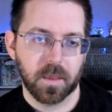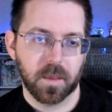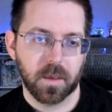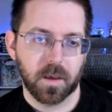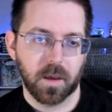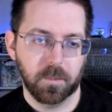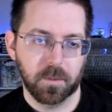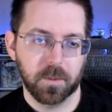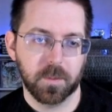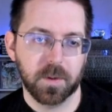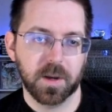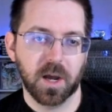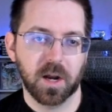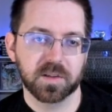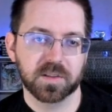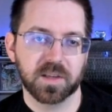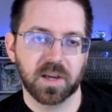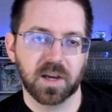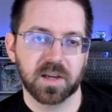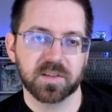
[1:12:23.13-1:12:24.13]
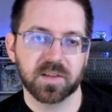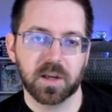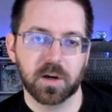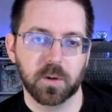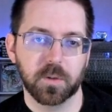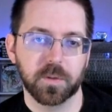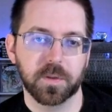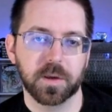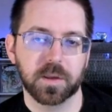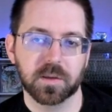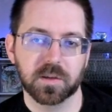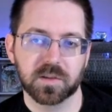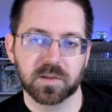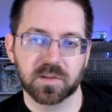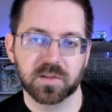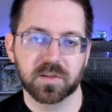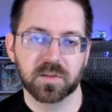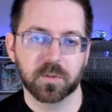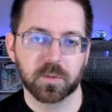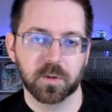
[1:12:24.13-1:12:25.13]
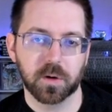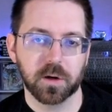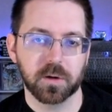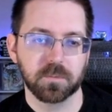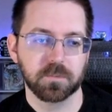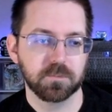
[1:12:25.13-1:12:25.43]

I'm gonna be honest, guys. I don't think this is the run.